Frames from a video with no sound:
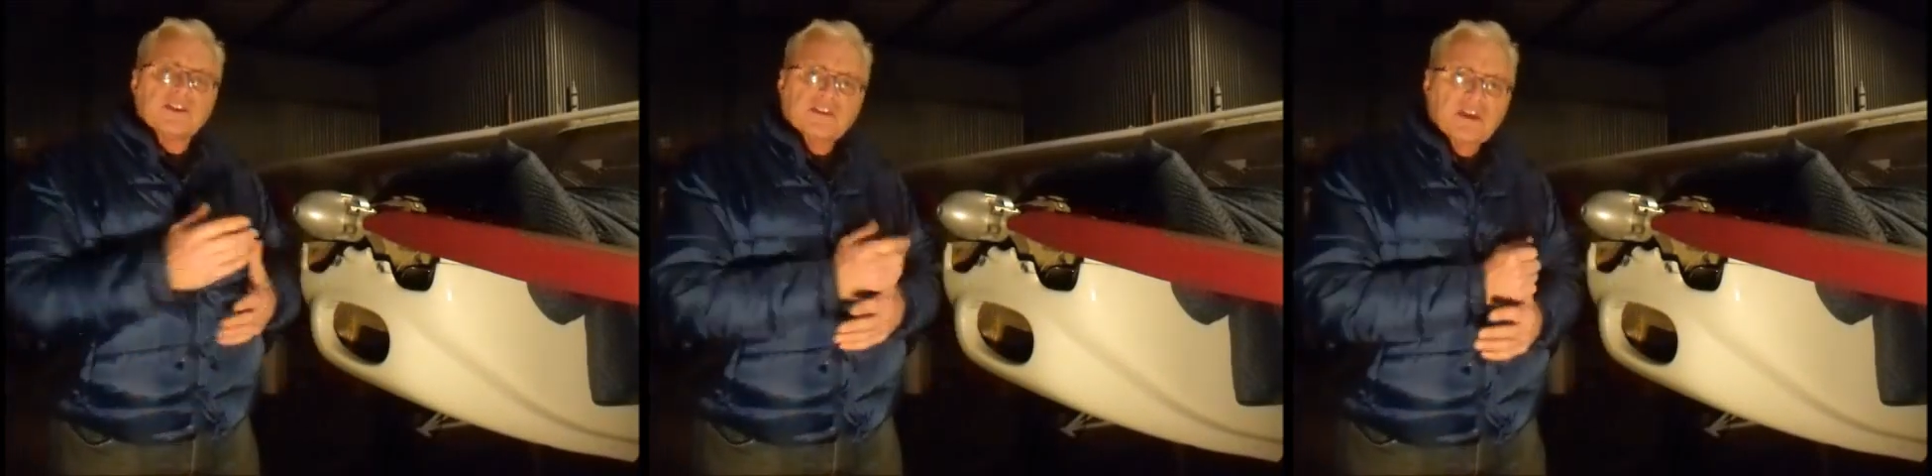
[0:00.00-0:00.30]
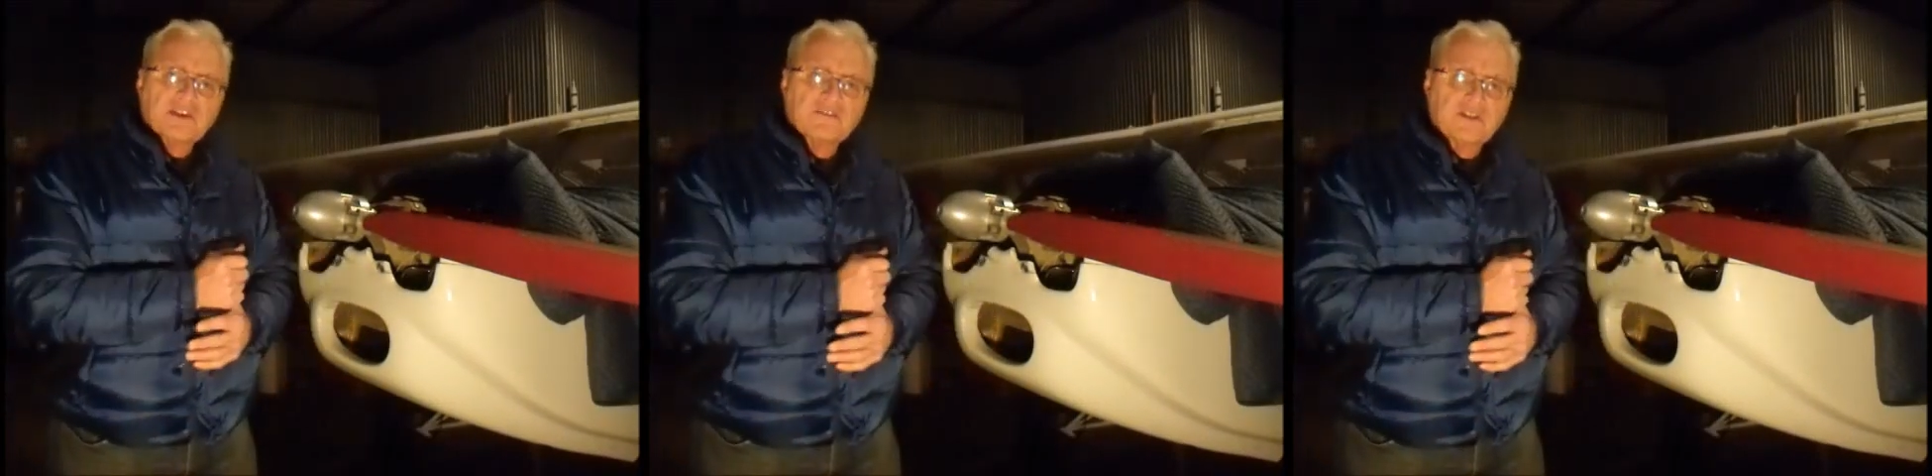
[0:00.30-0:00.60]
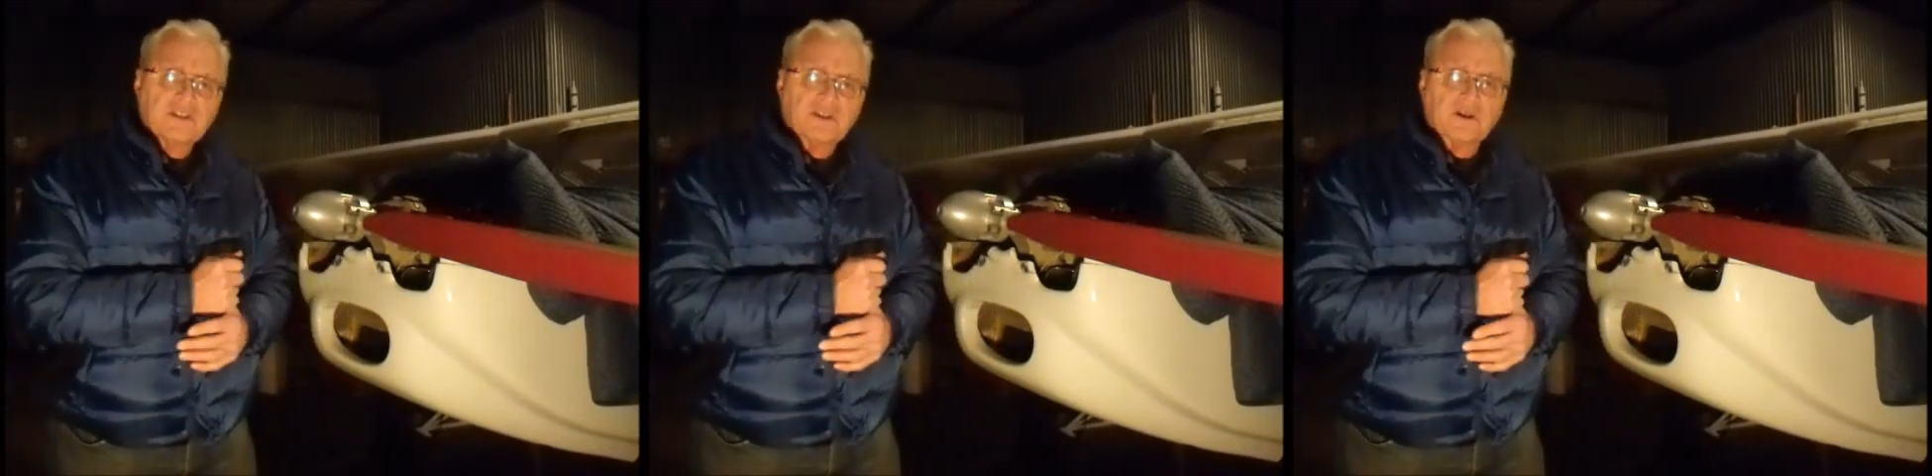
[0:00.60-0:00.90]
Second
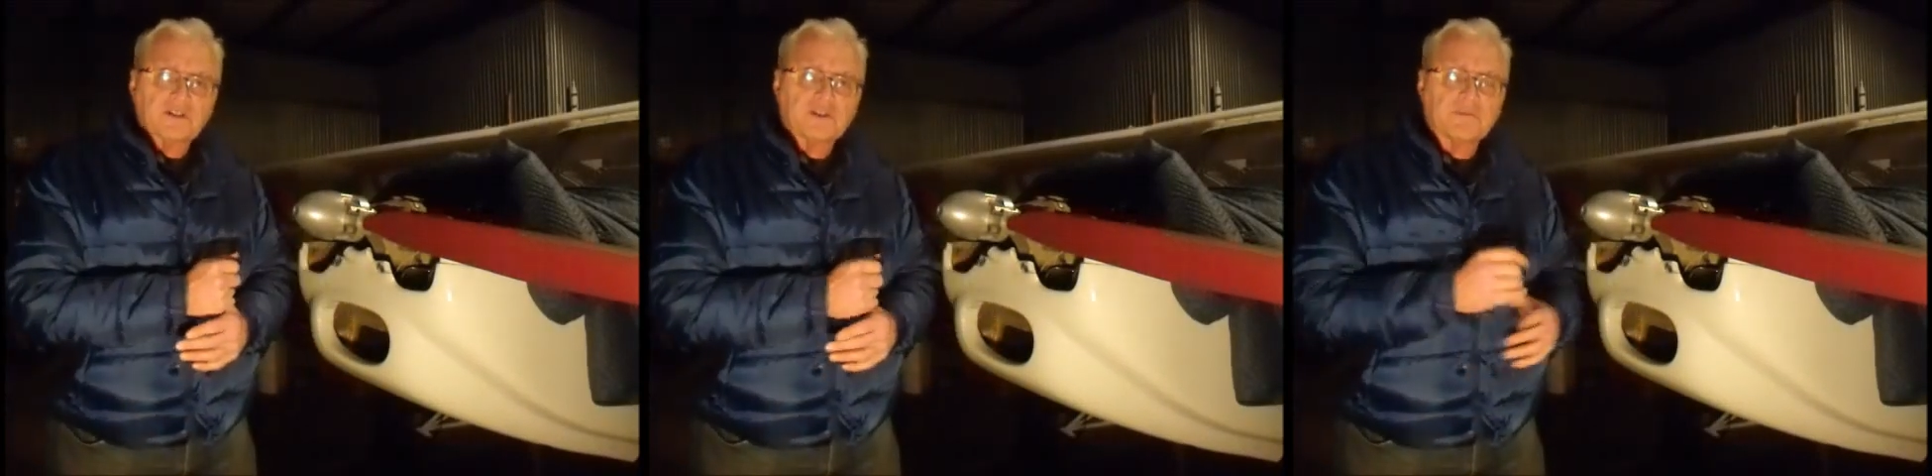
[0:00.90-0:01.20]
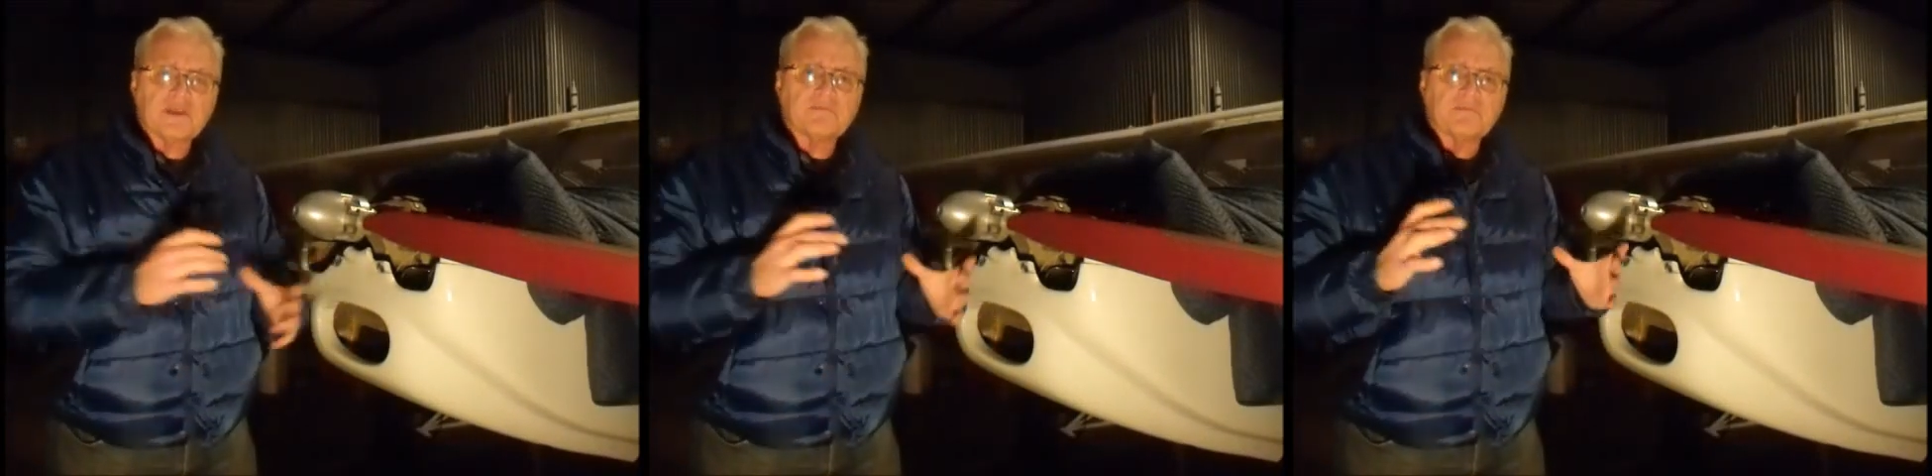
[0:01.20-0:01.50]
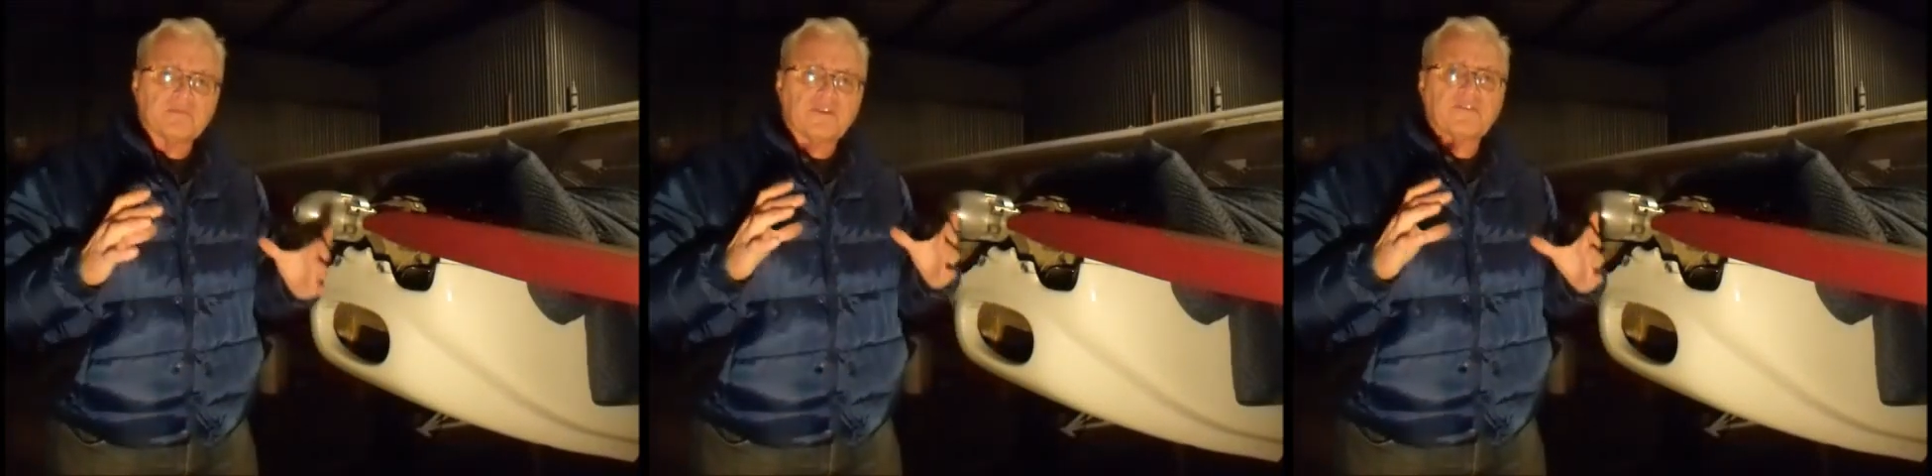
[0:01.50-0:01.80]
video should be
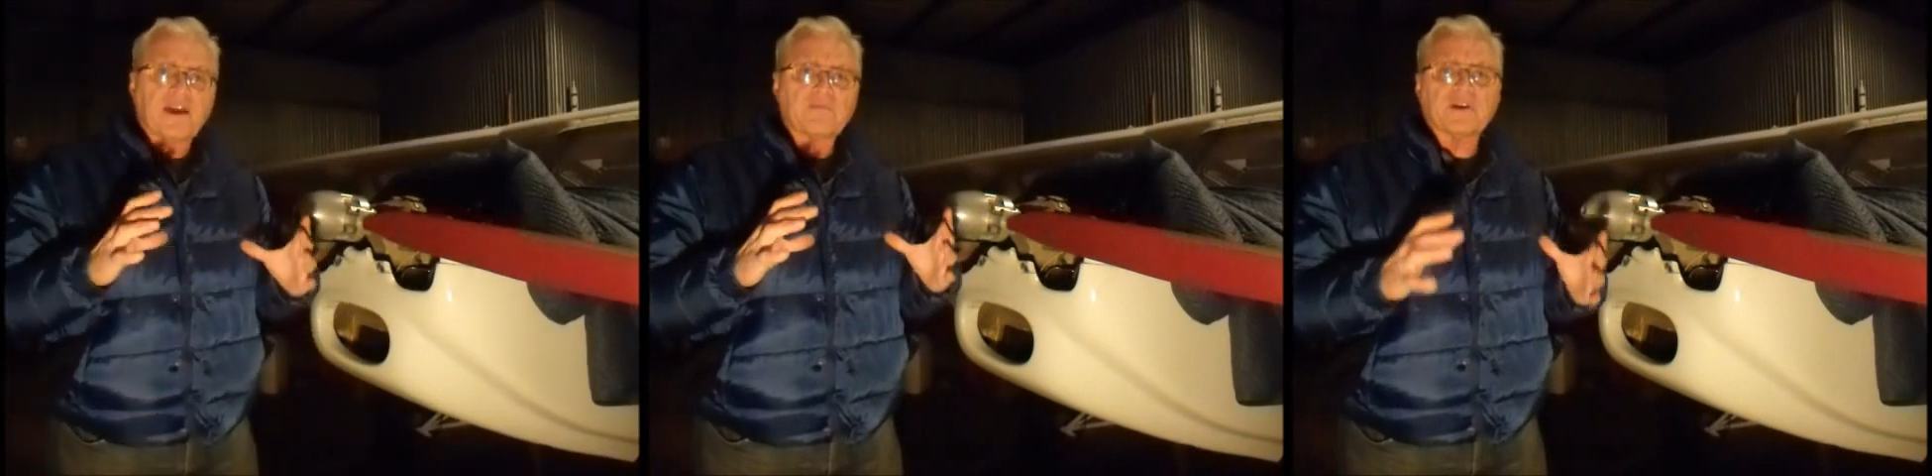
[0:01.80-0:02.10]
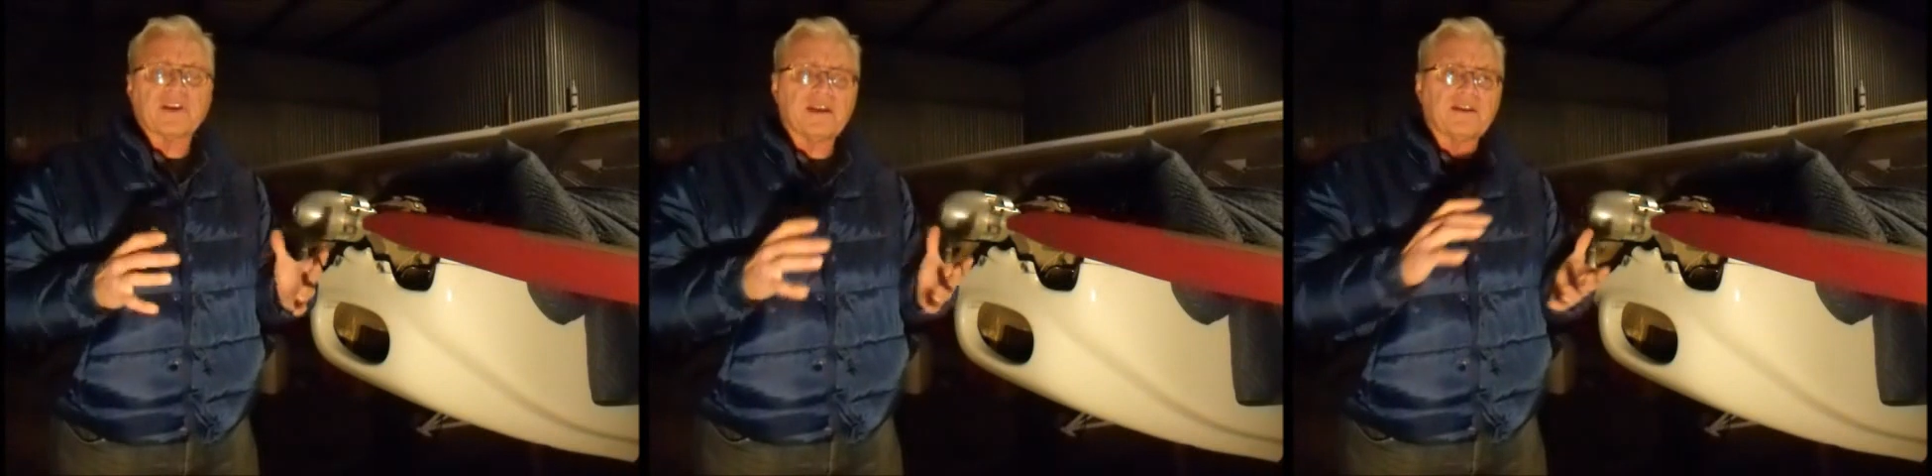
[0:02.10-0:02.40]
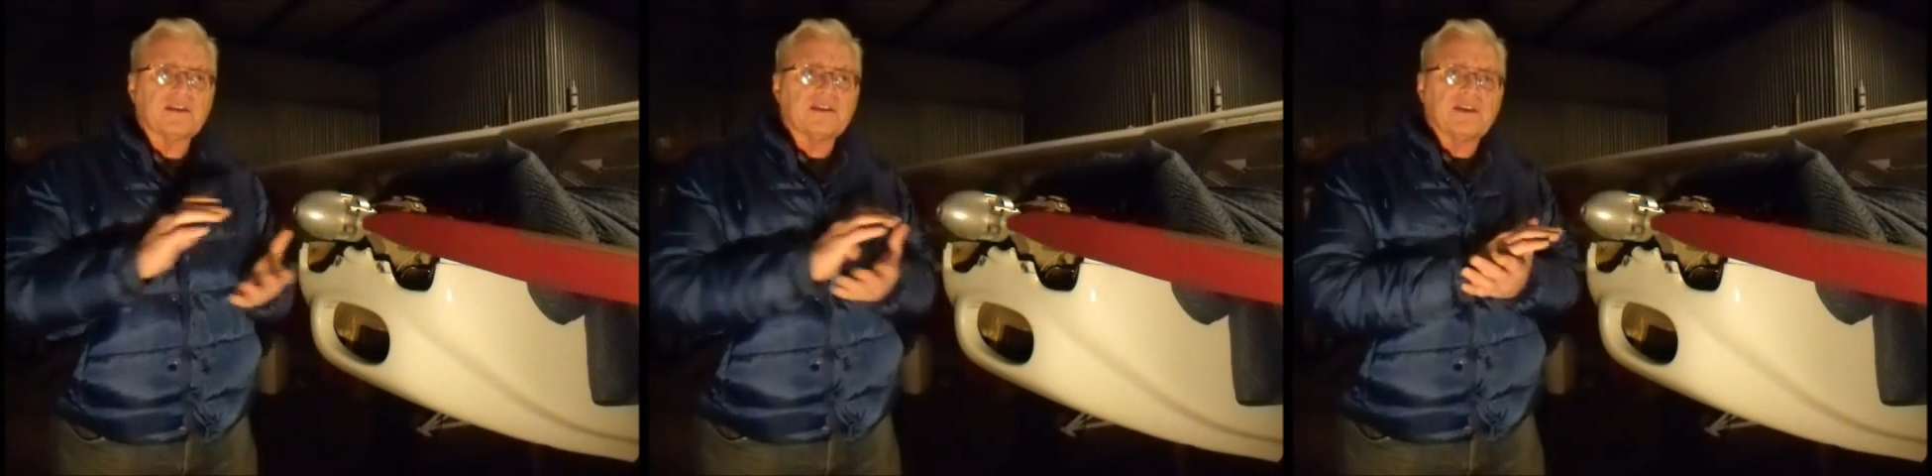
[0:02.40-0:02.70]

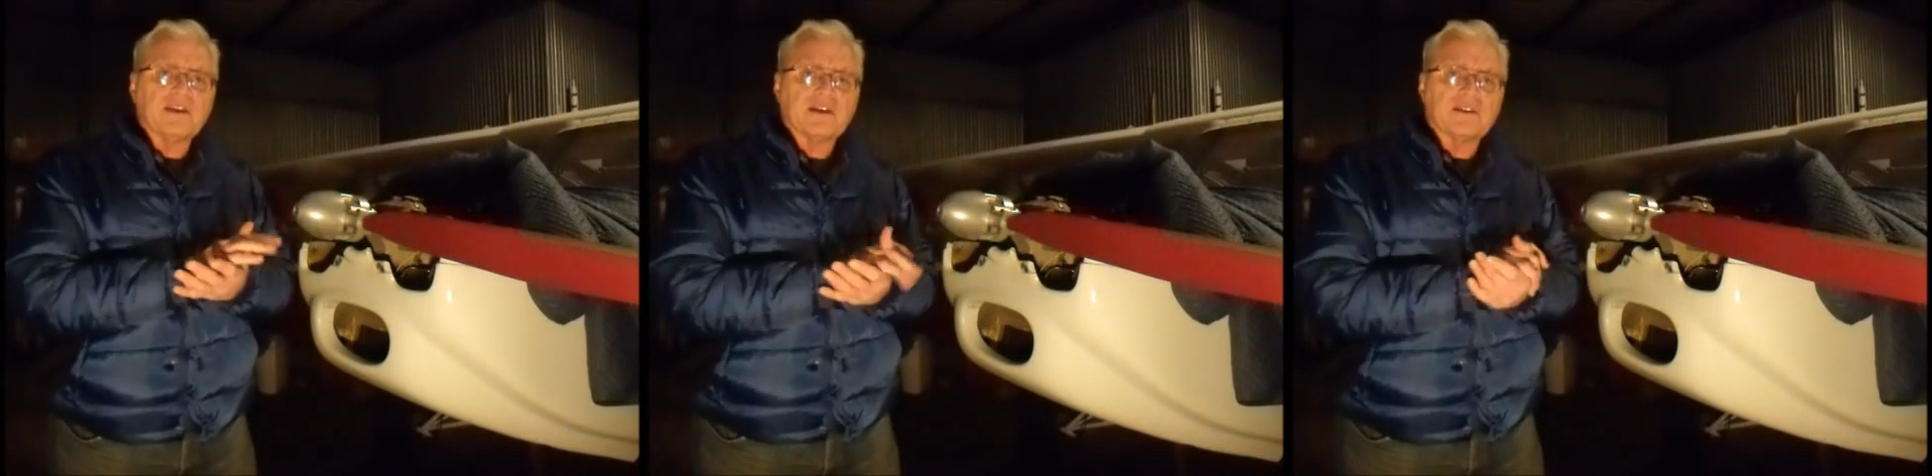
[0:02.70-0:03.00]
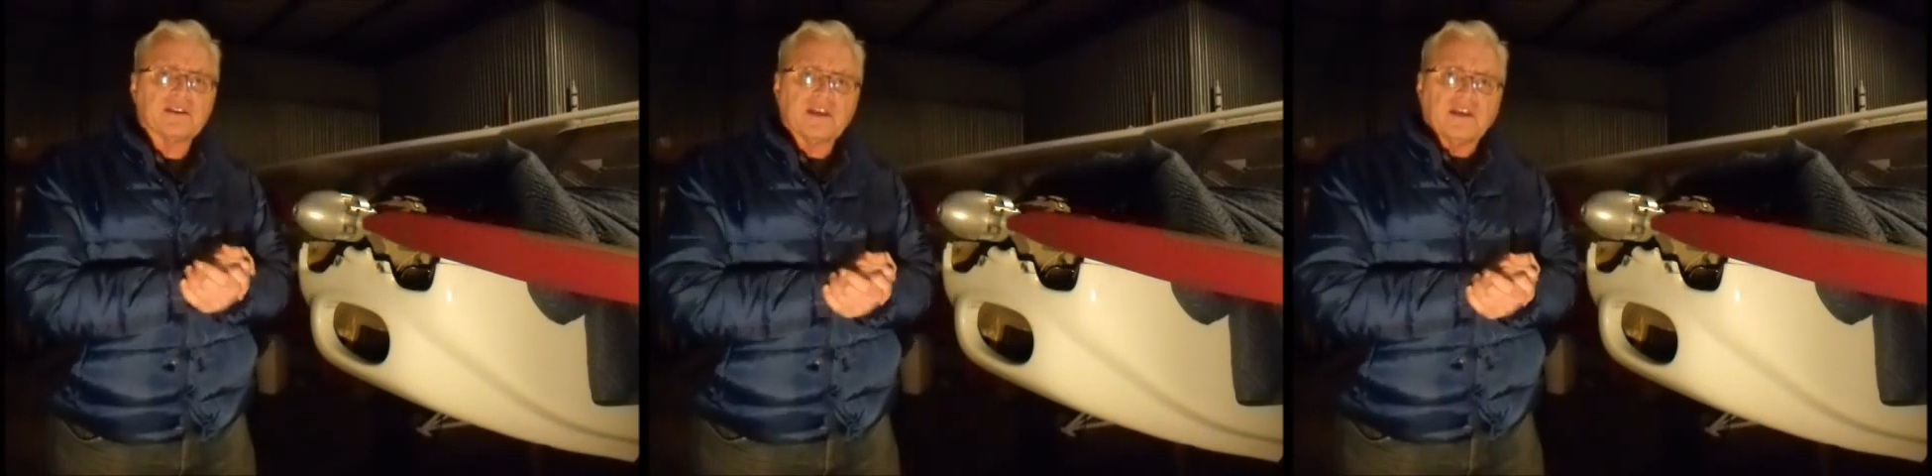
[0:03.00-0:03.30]
fabricating and